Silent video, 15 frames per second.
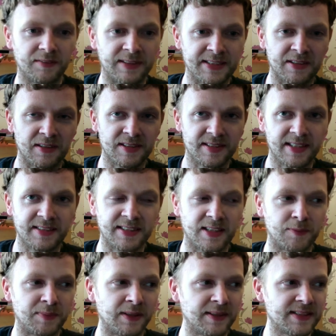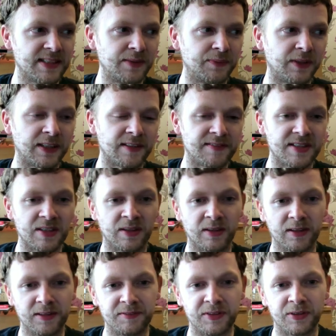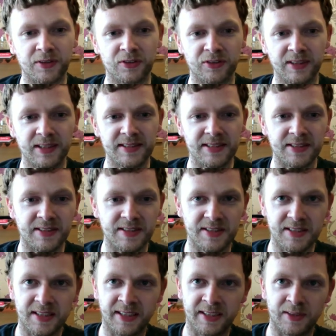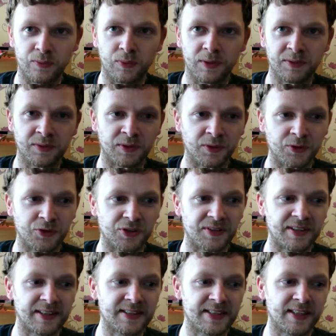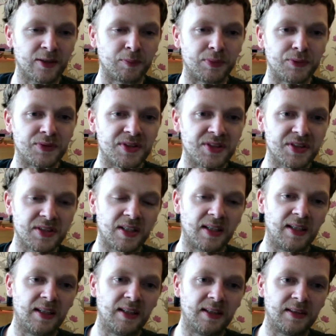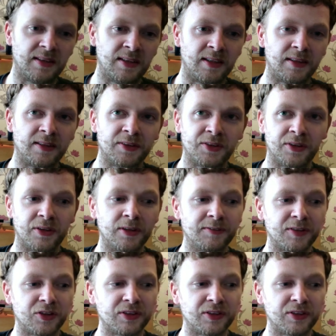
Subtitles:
it's got a static ability what gives all of your Chrolizians a 100 attack boost, or your other